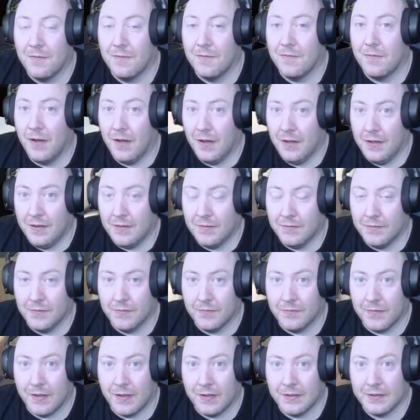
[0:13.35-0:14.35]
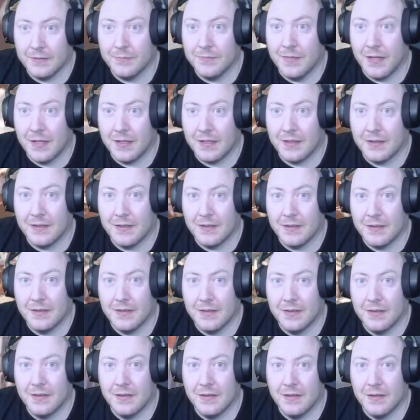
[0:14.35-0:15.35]
5 of Vox Machina.
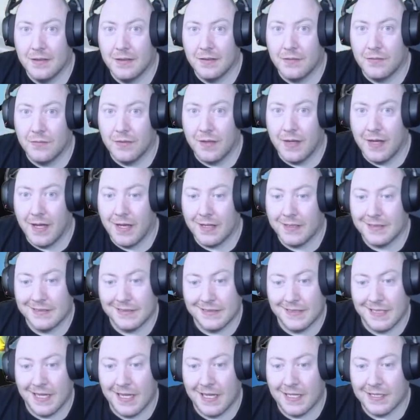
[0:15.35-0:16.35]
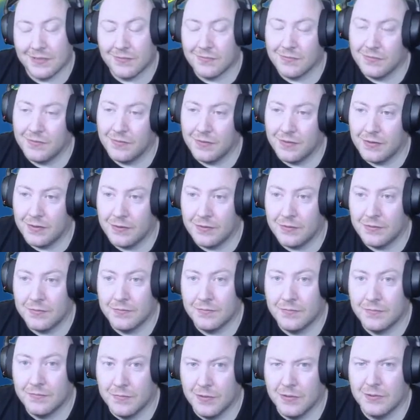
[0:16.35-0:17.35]
React slash review.
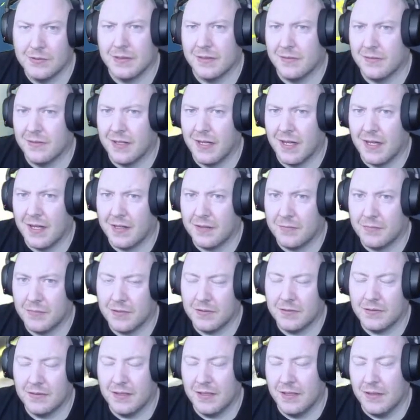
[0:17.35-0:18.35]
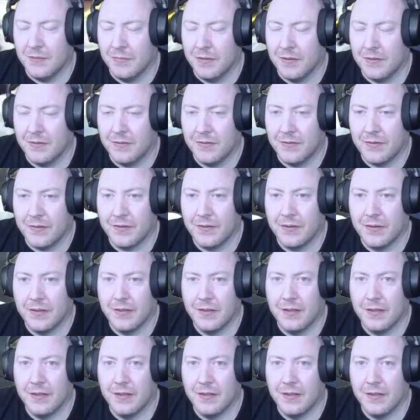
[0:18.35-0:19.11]
Mostly react, but a little bit of review.